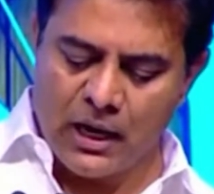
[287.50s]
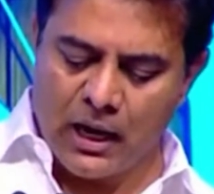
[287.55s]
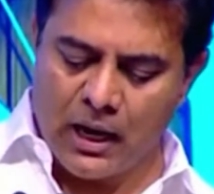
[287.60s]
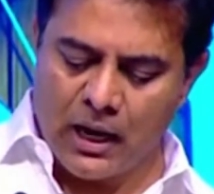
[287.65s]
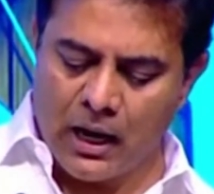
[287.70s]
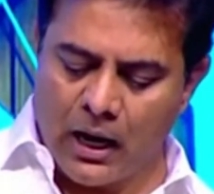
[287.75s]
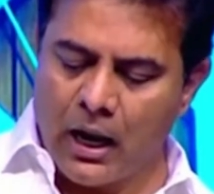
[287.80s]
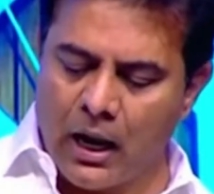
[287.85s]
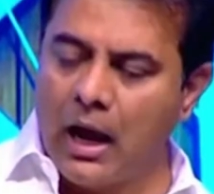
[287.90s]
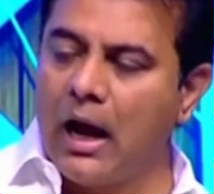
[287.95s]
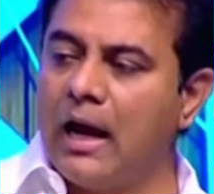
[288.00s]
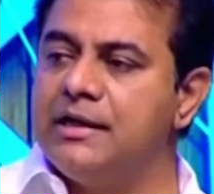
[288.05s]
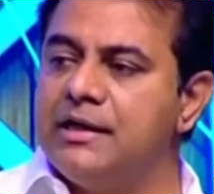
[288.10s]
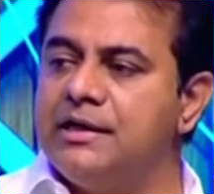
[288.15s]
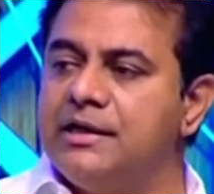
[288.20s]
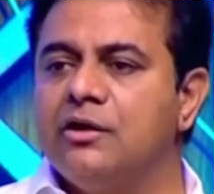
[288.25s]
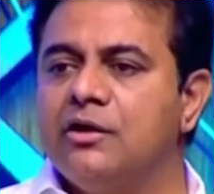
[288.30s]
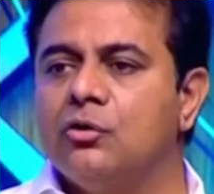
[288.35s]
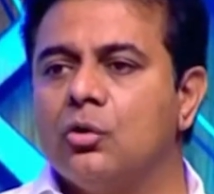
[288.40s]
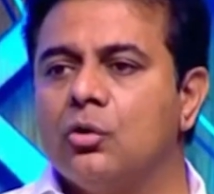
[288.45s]
IT
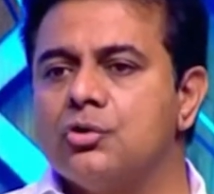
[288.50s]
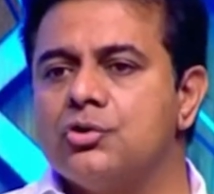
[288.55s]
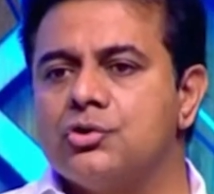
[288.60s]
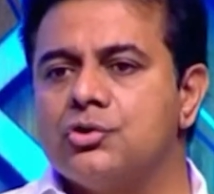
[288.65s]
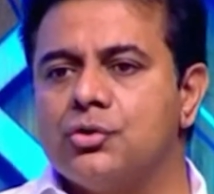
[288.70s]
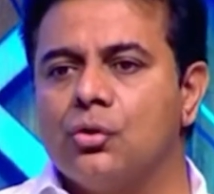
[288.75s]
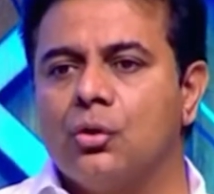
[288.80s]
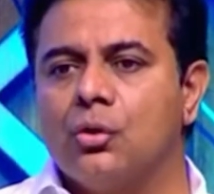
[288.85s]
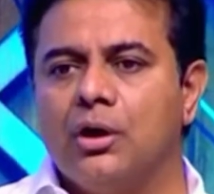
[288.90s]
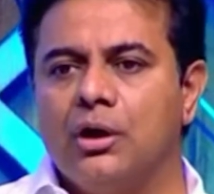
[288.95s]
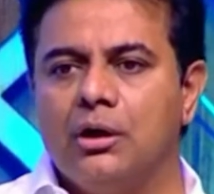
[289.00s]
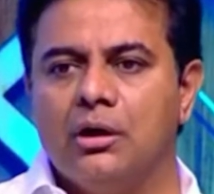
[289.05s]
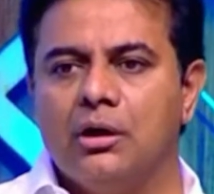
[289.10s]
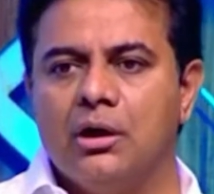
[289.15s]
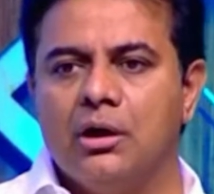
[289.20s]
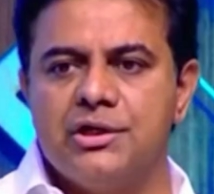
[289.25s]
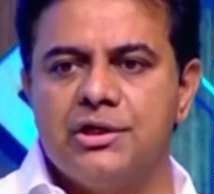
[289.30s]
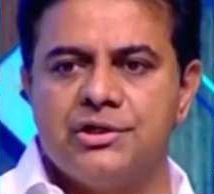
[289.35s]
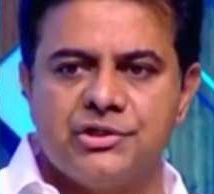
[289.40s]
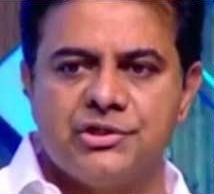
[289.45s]
growth story is
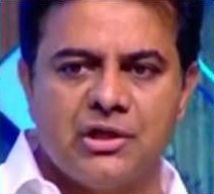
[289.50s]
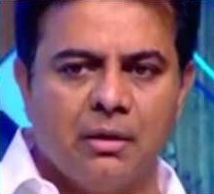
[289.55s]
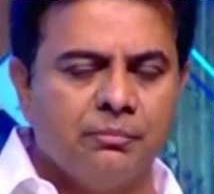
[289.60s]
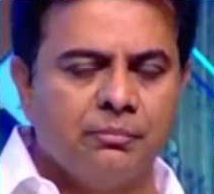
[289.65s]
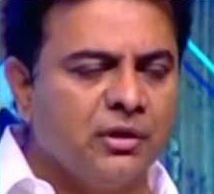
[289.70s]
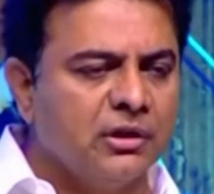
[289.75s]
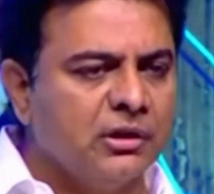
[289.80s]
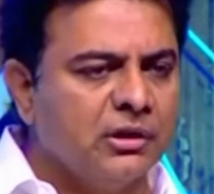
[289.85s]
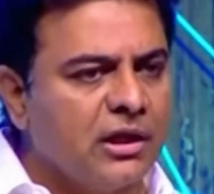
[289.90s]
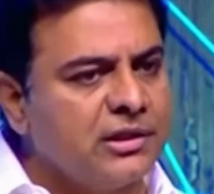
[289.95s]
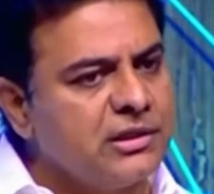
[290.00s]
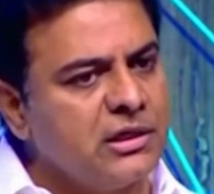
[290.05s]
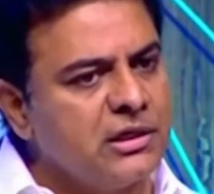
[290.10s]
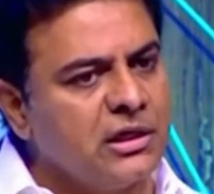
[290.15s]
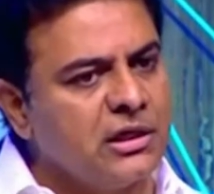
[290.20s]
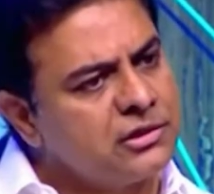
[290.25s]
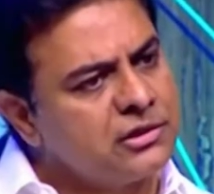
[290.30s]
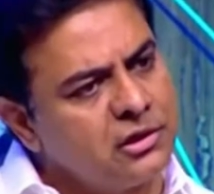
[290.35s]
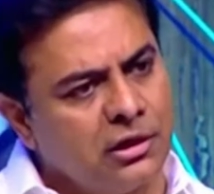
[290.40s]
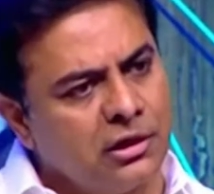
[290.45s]
something that's
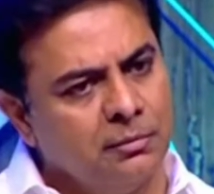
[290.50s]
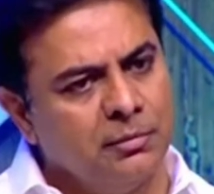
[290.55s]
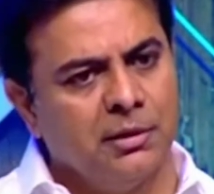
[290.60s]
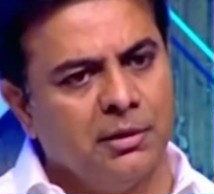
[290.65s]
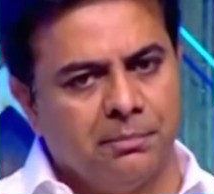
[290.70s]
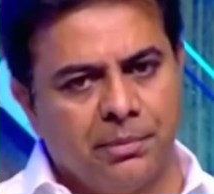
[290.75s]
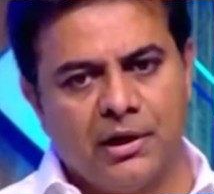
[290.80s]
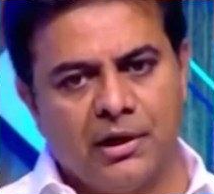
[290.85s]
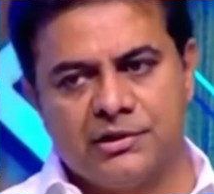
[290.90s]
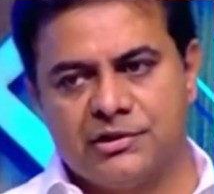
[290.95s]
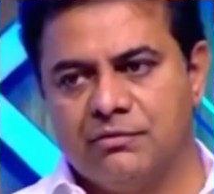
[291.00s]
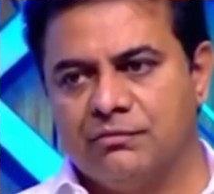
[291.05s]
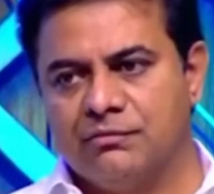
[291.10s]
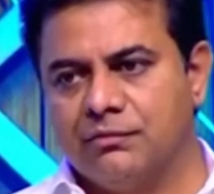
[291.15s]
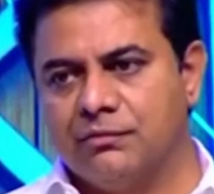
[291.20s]
extremely impressive.